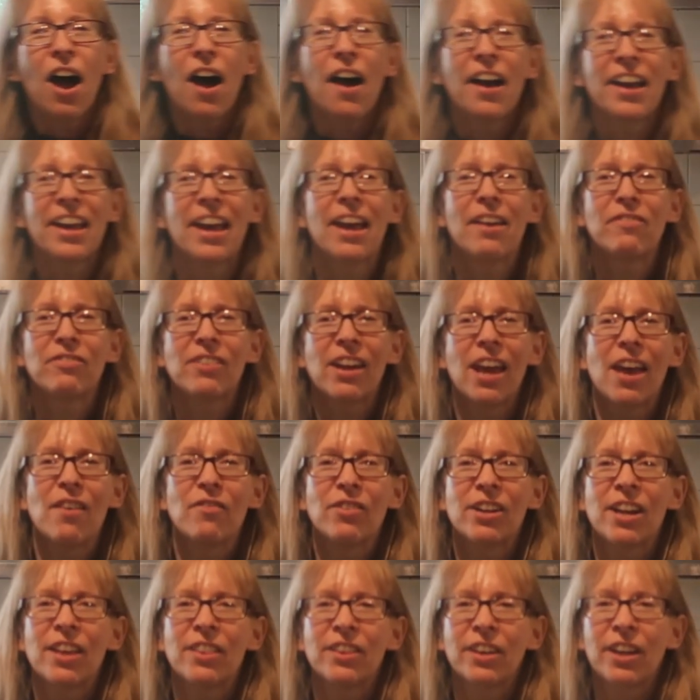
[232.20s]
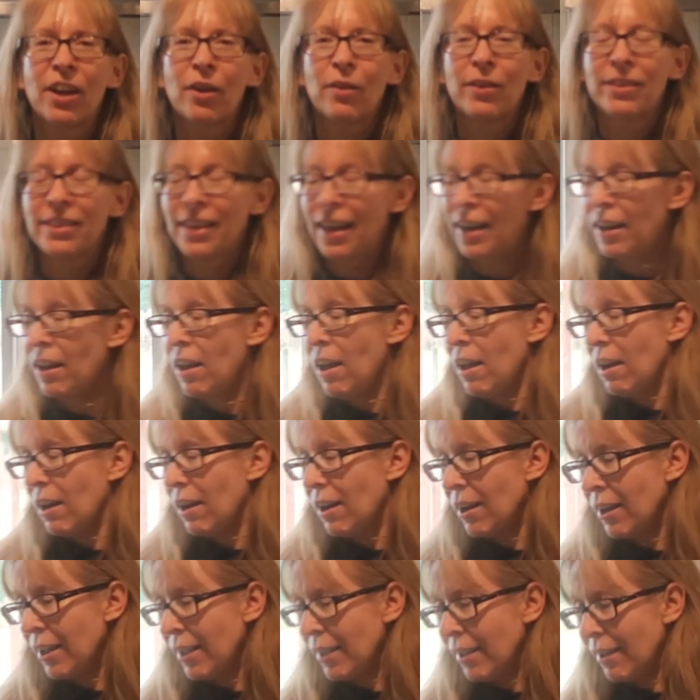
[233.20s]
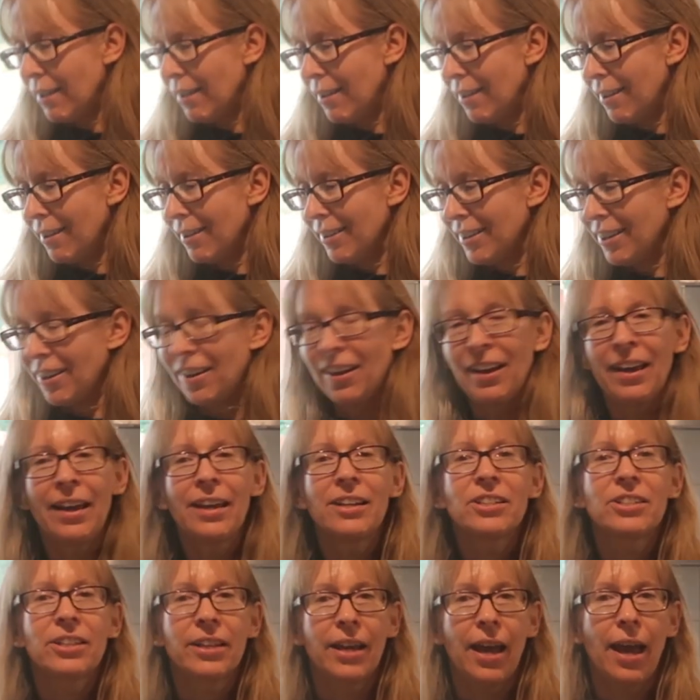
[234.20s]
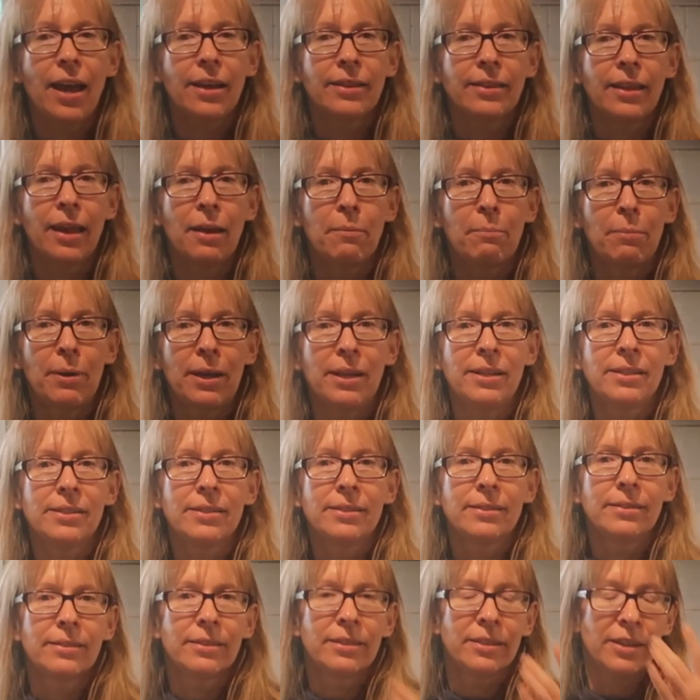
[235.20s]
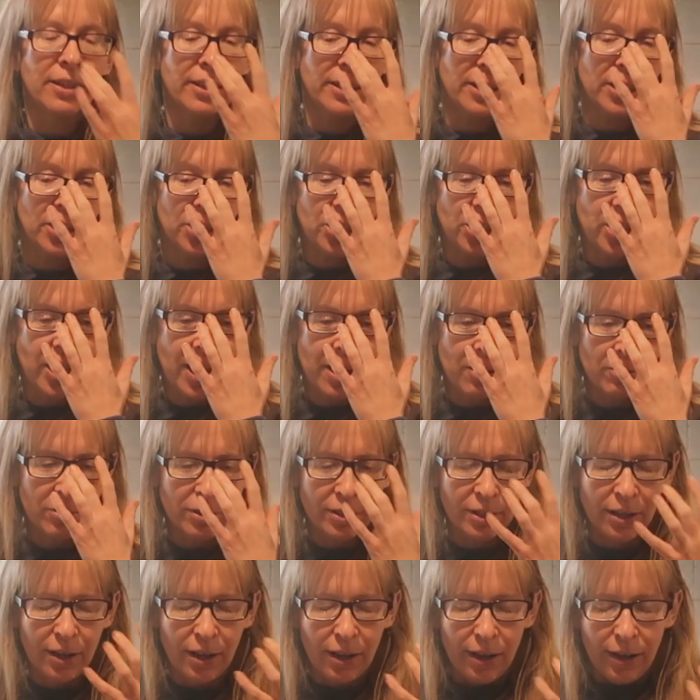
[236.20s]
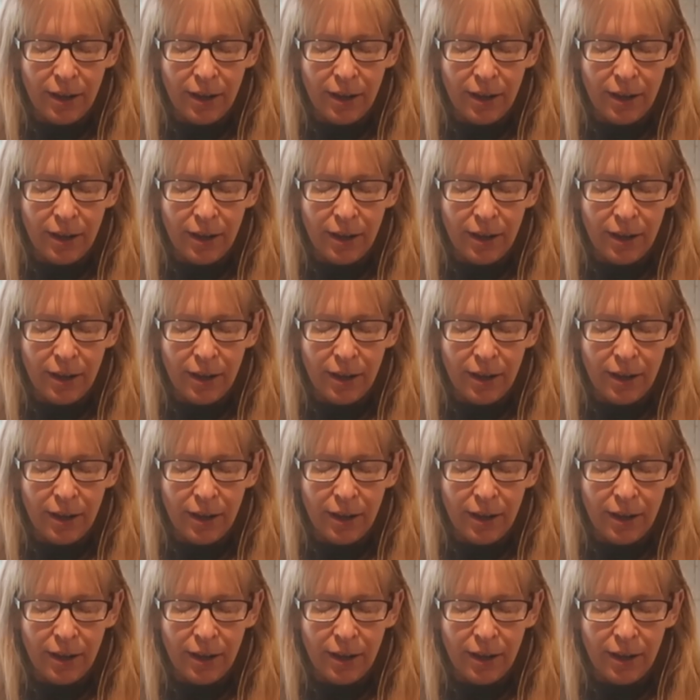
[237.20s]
have to have another go at that. I actually ate that piece that I dished out